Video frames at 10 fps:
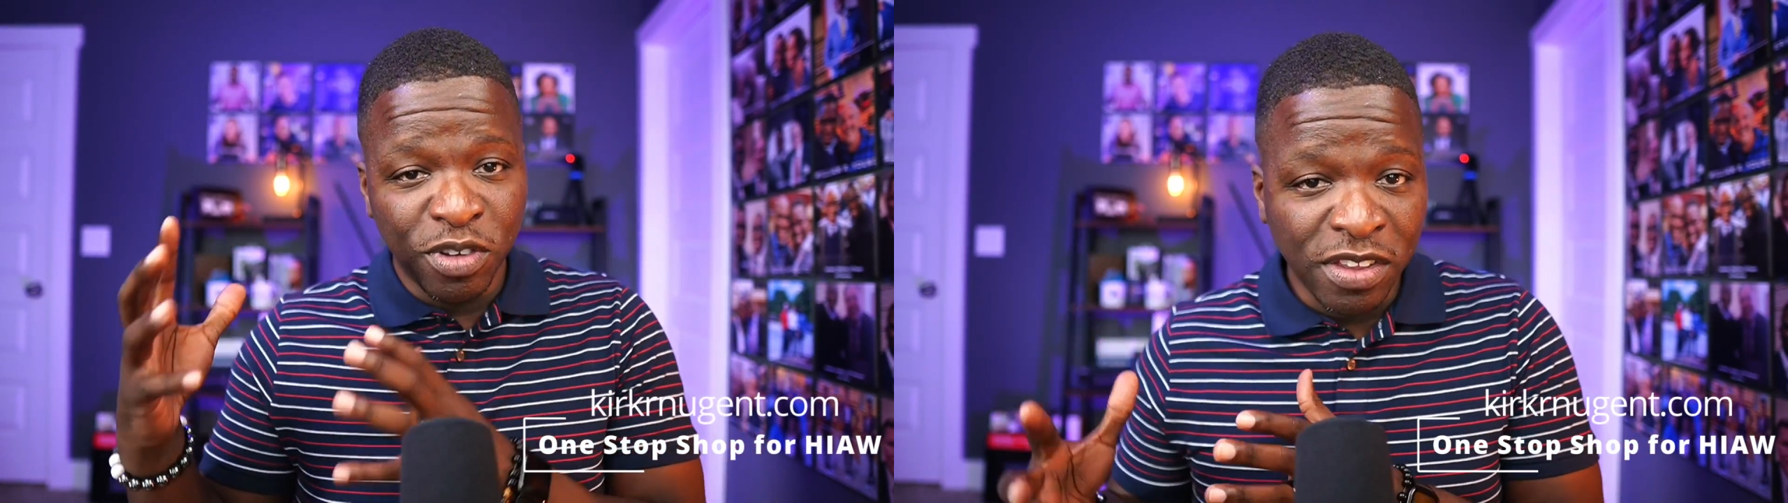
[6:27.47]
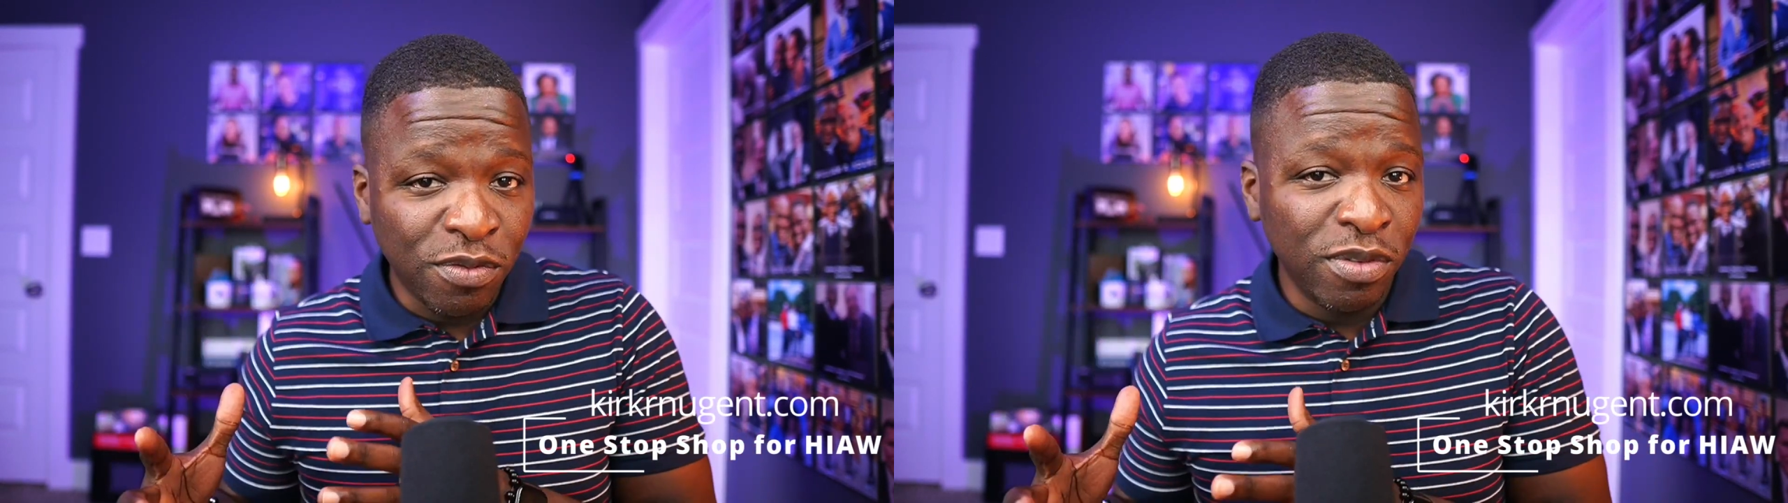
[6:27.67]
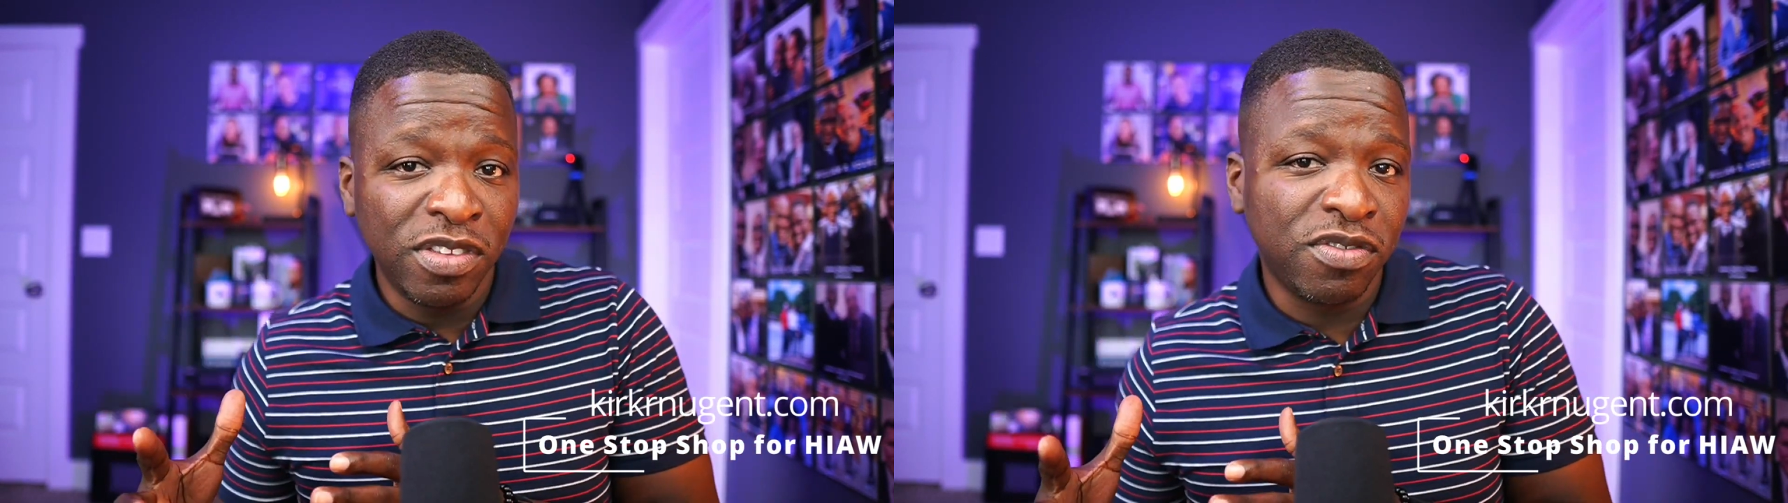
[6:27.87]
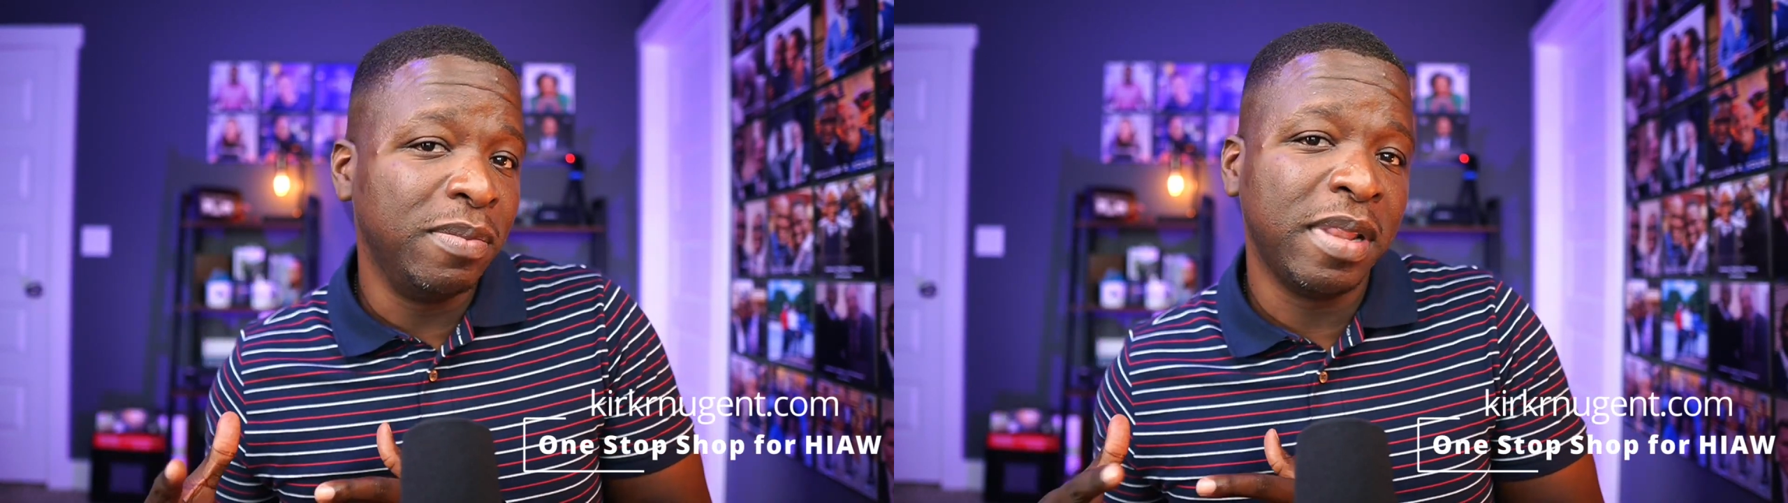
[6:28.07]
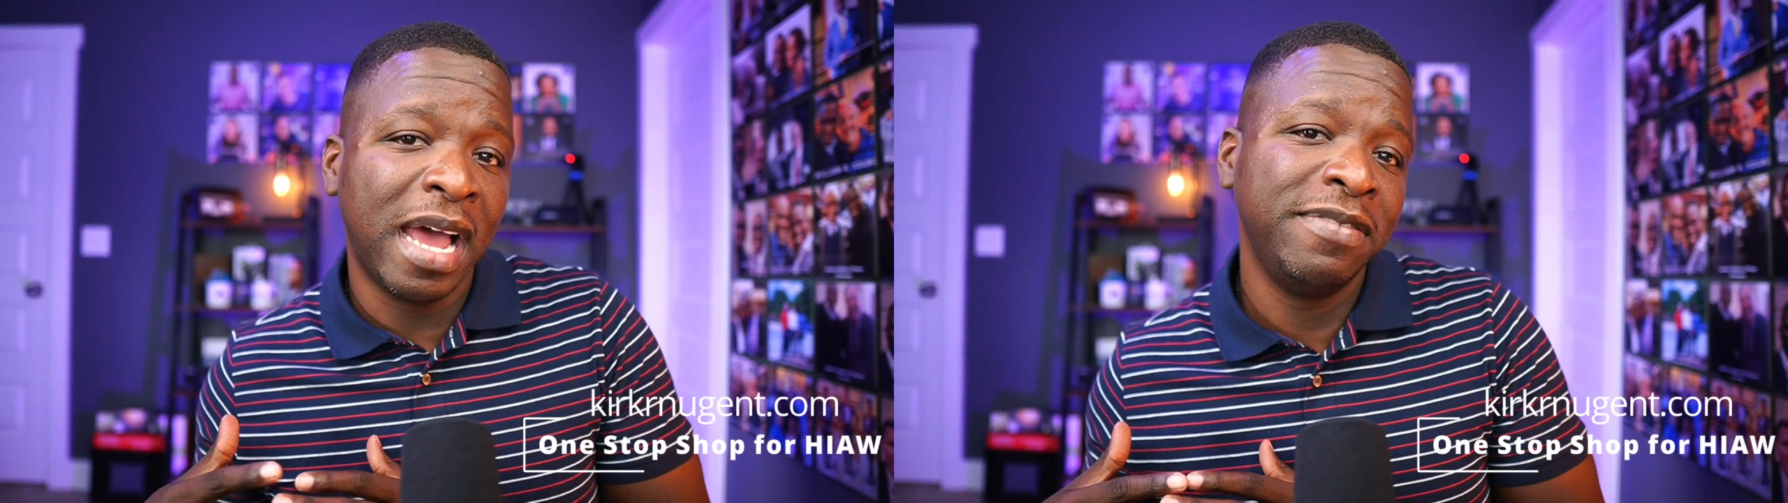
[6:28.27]
just
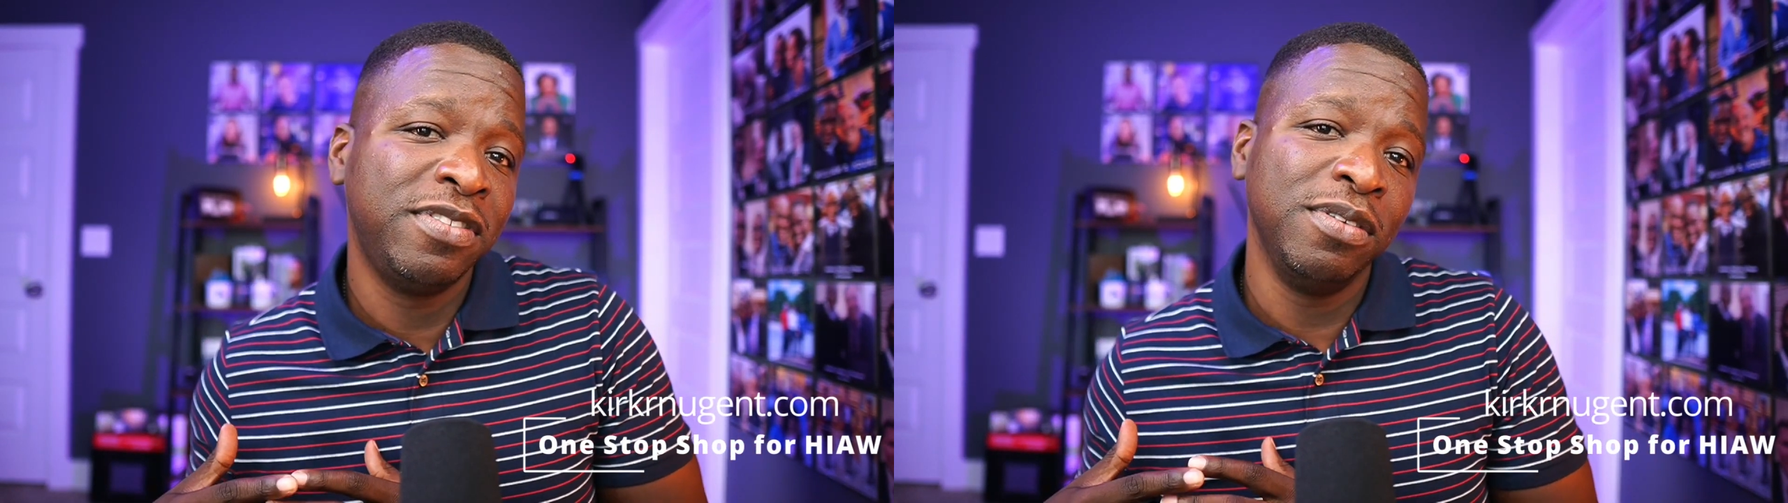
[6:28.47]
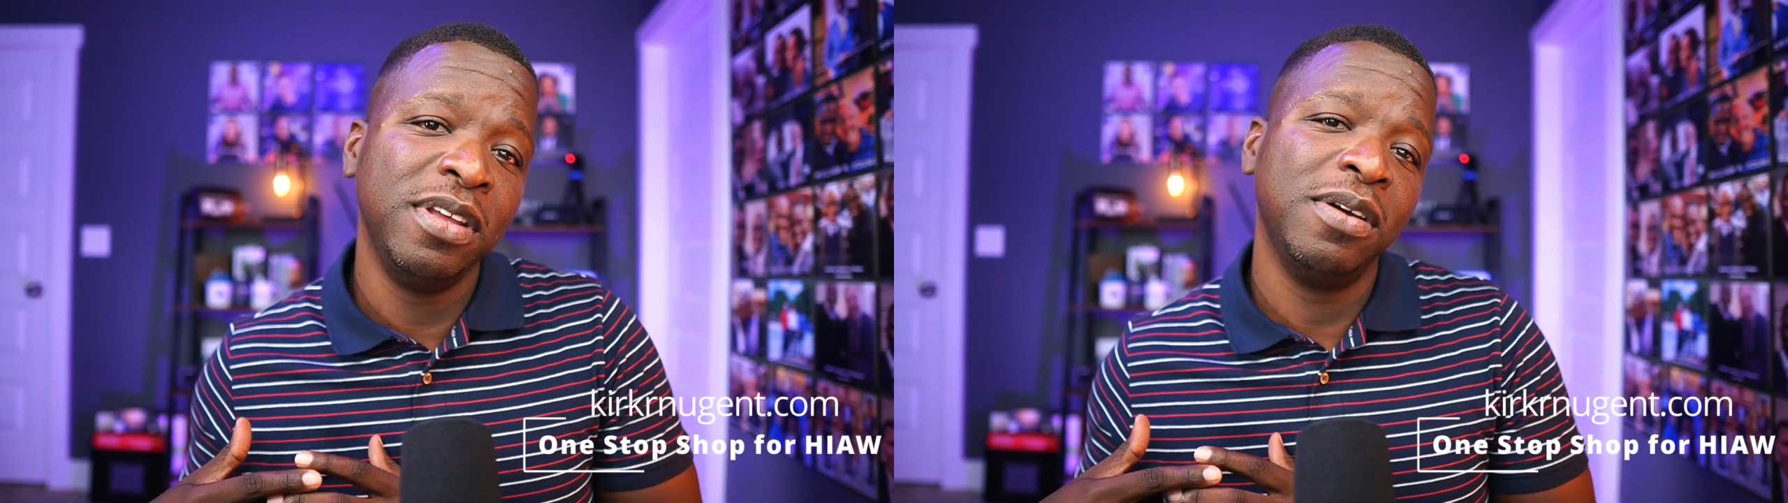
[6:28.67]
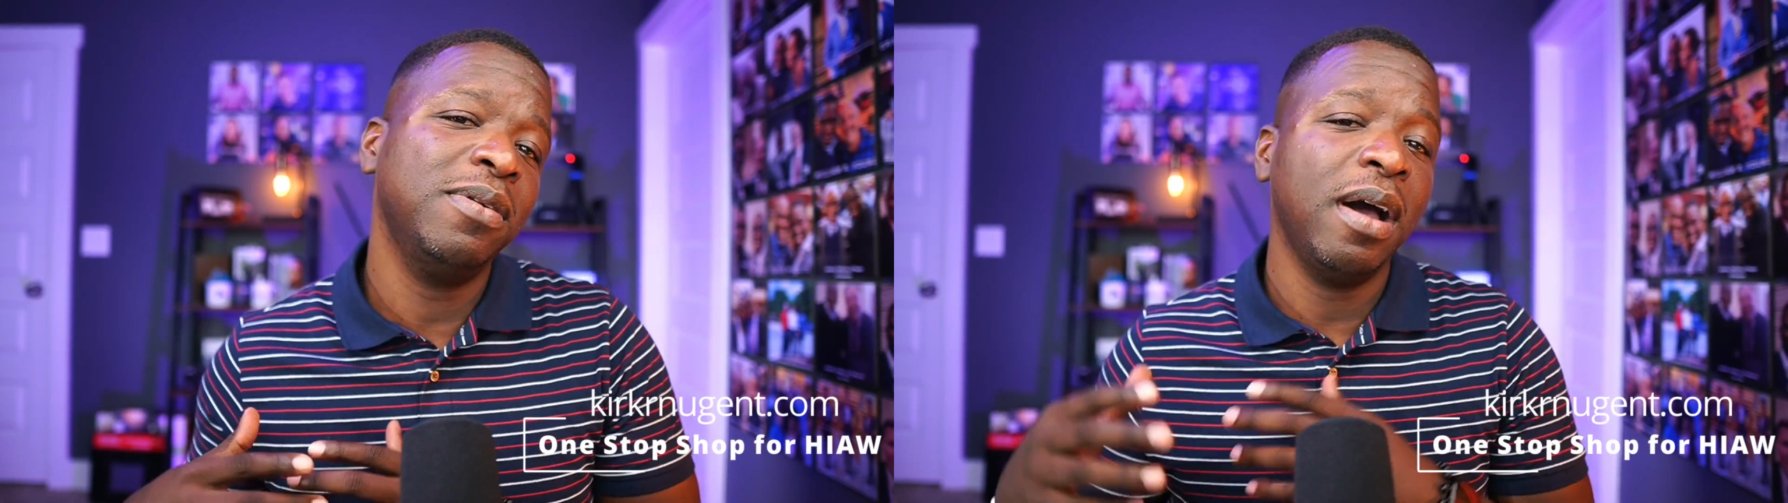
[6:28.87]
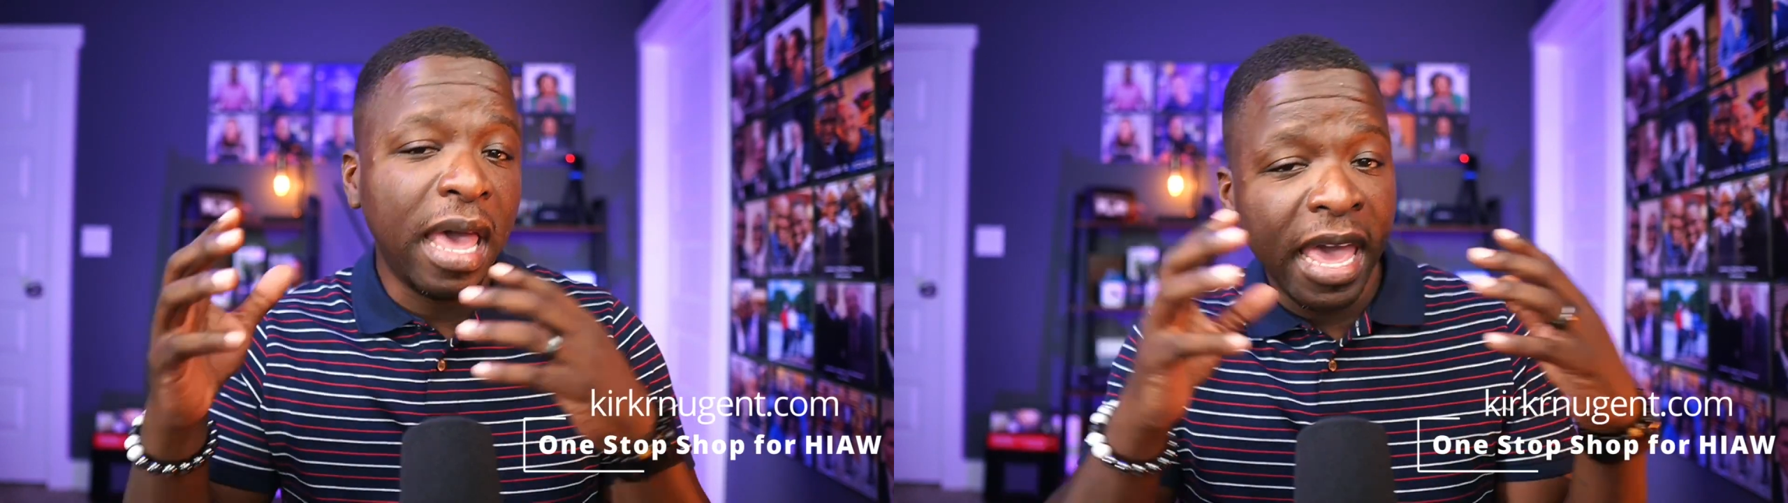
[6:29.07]
Restream Live Studio